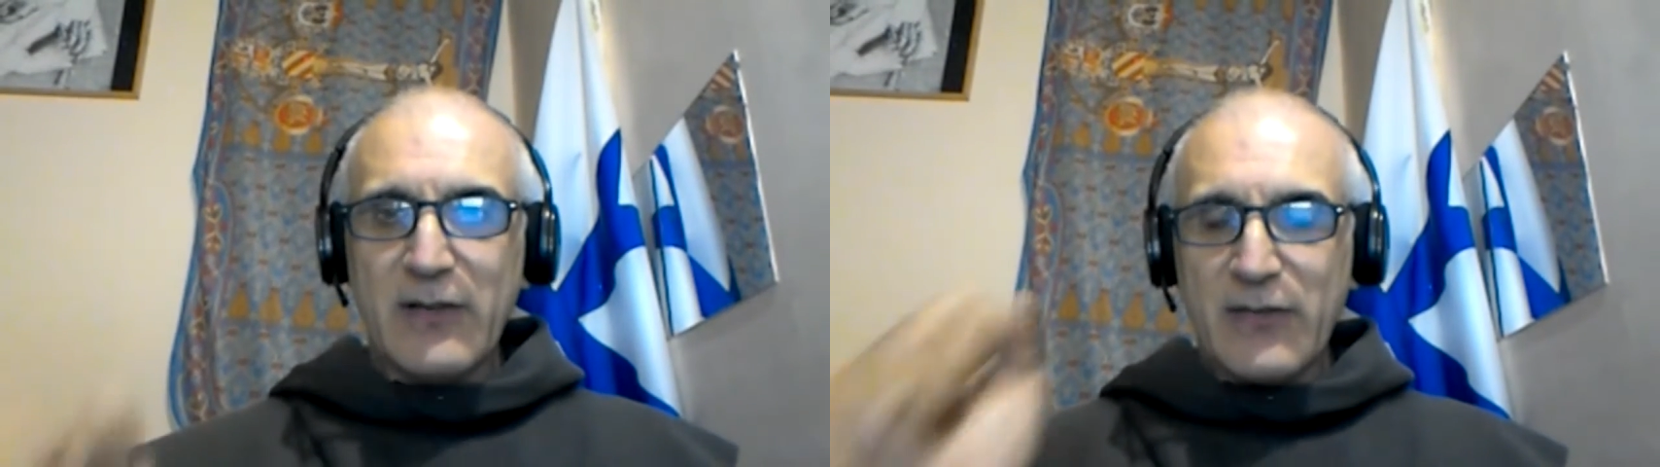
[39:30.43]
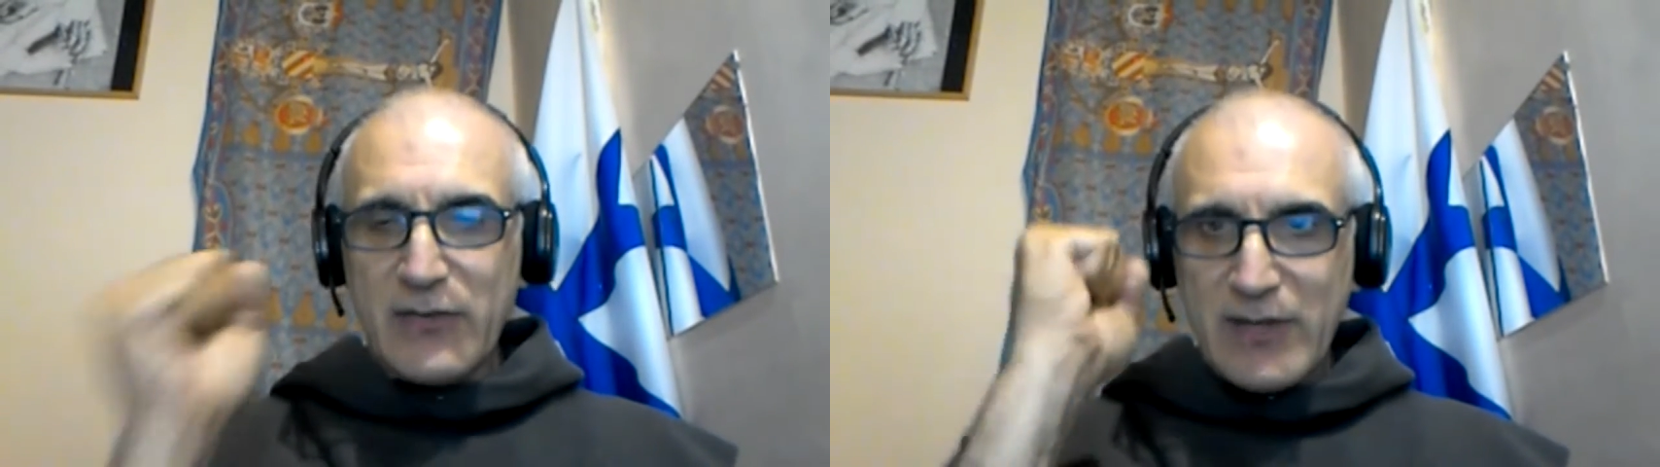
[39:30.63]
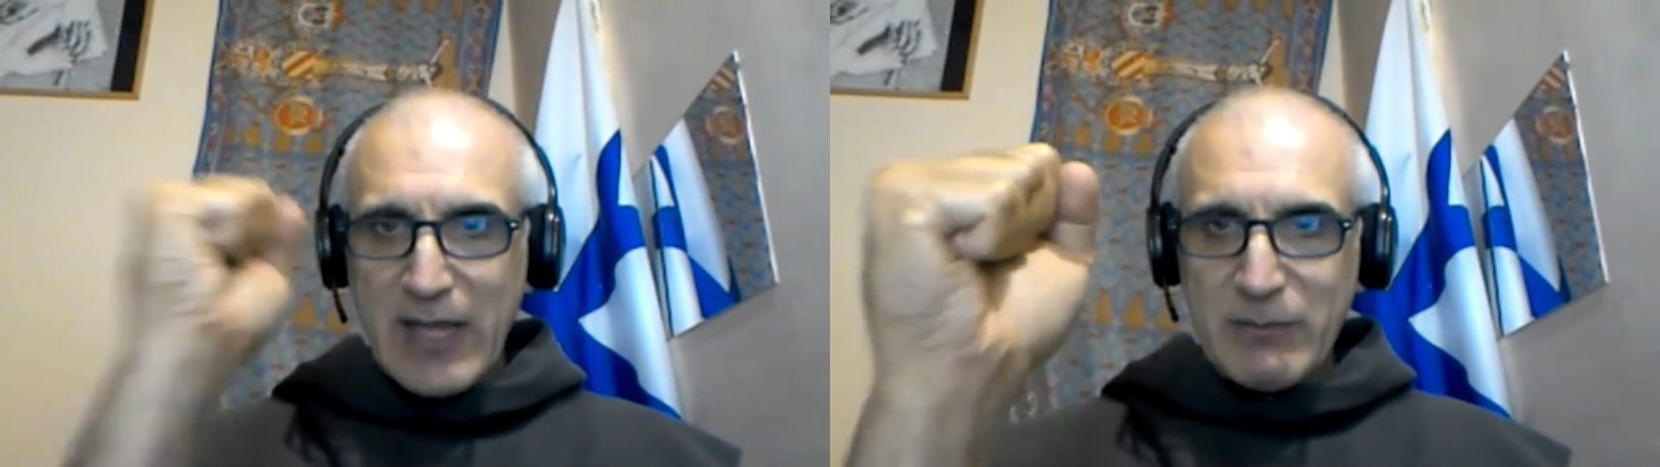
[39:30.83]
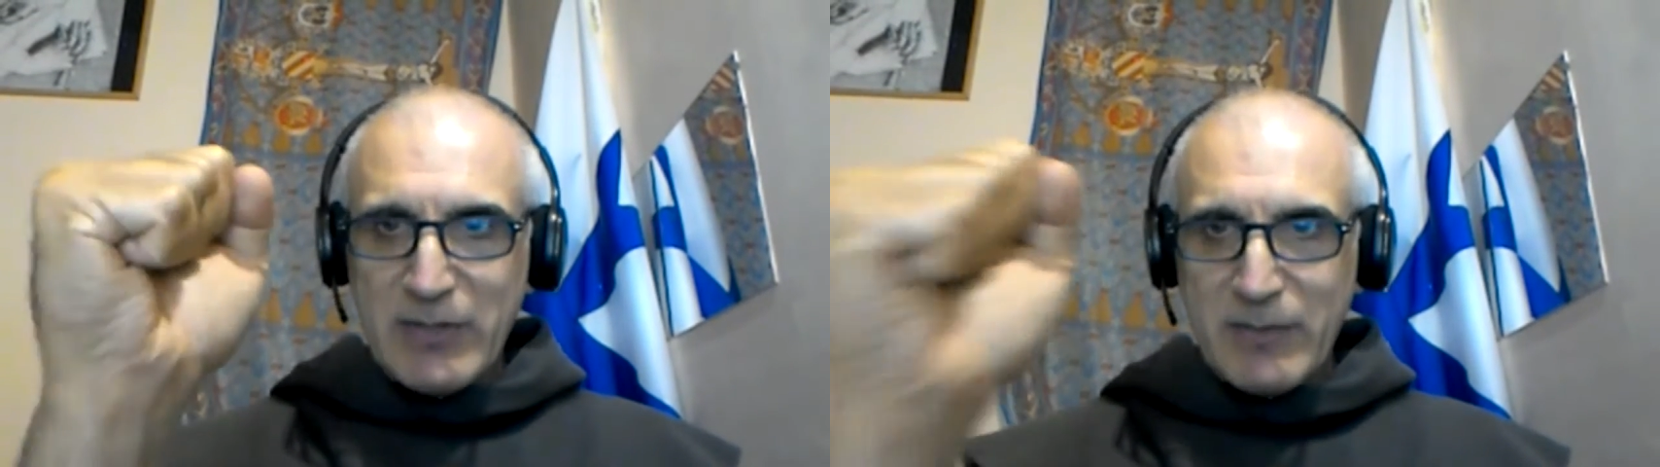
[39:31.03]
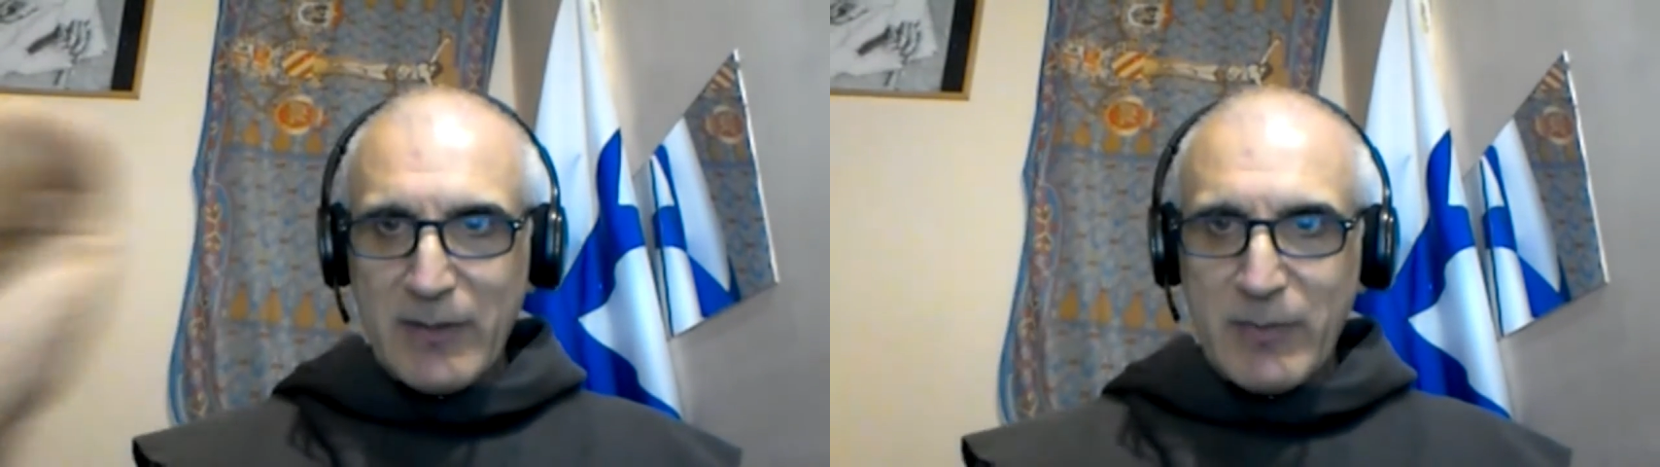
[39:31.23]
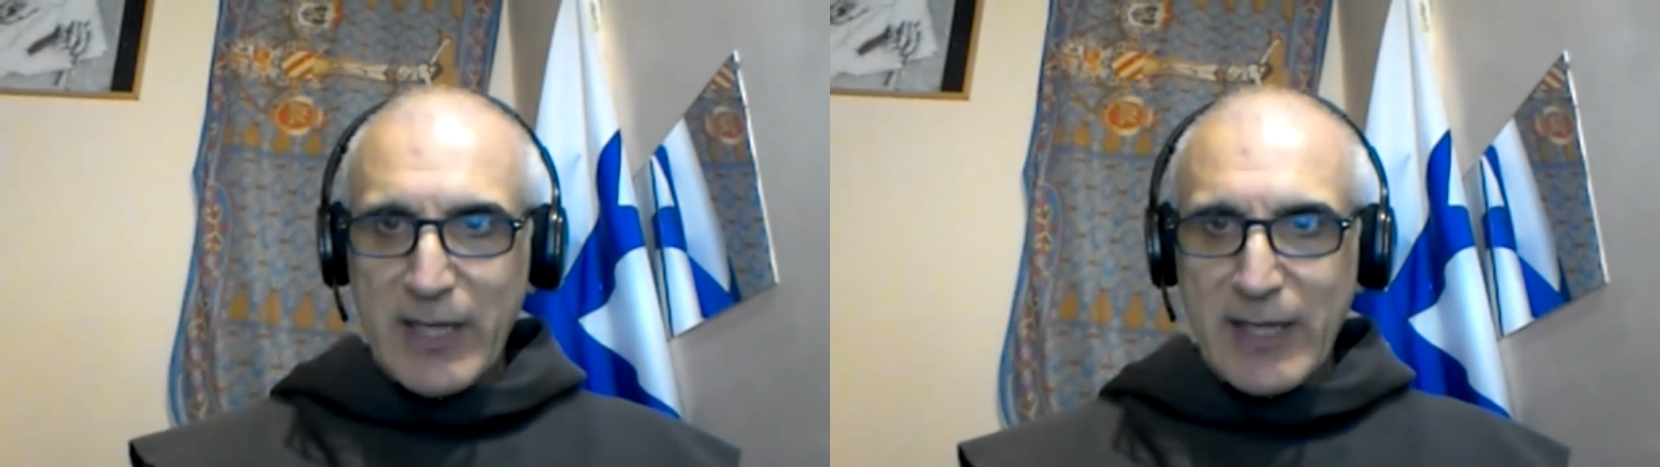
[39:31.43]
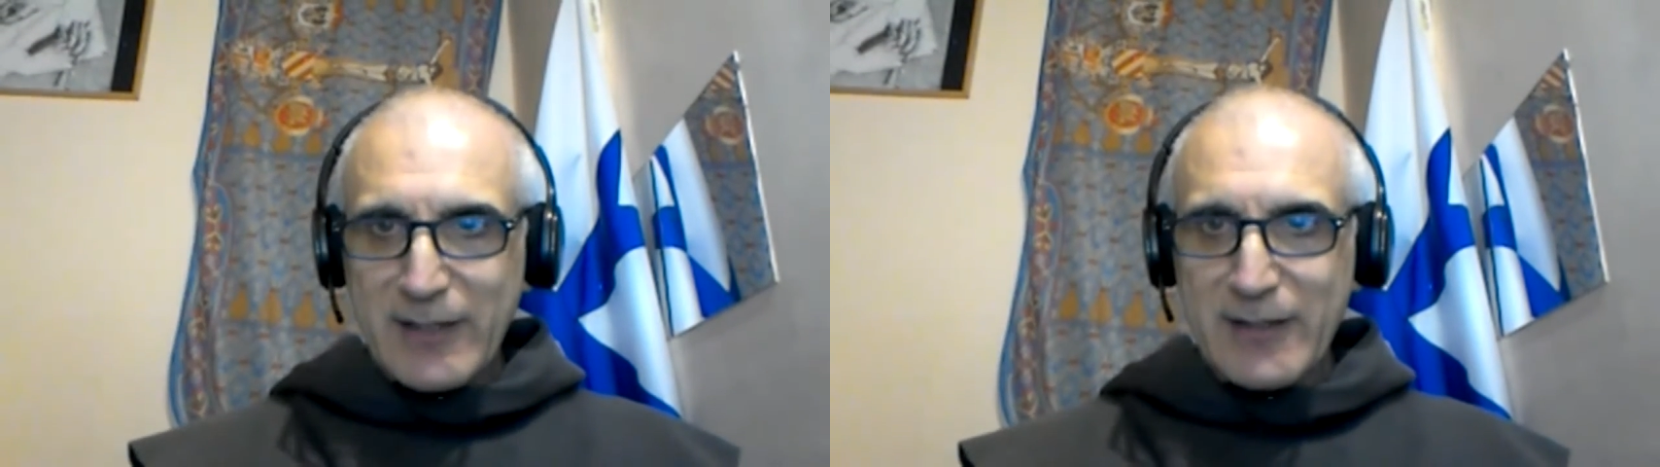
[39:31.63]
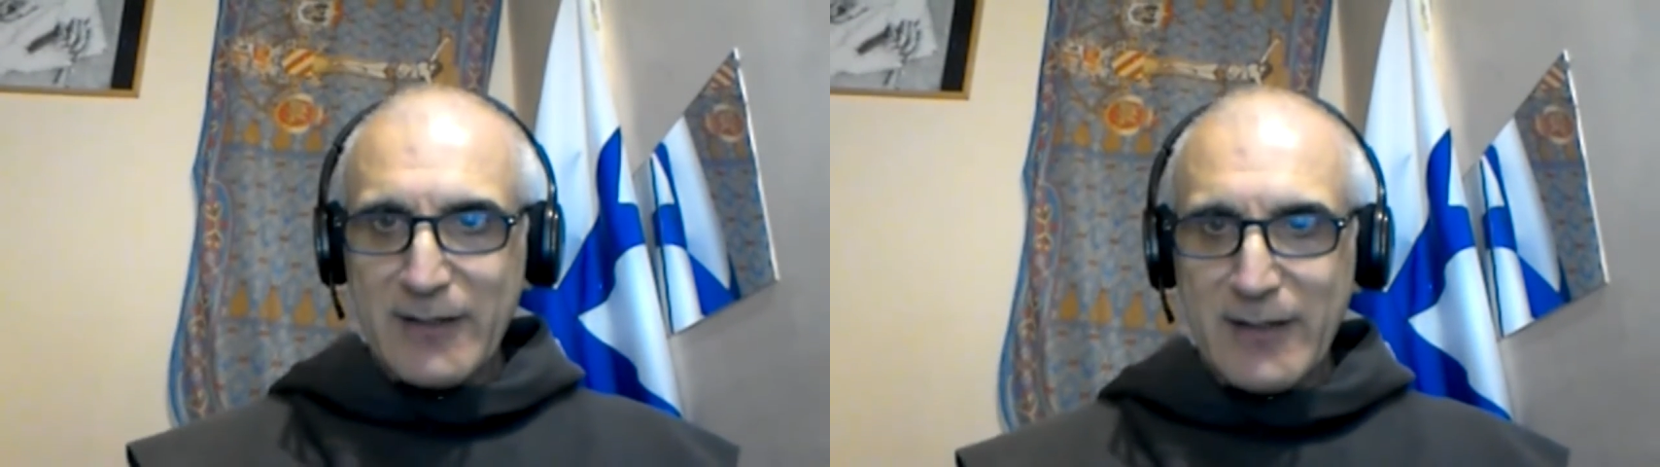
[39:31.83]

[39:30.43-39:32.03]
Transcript: stabbed him in the back,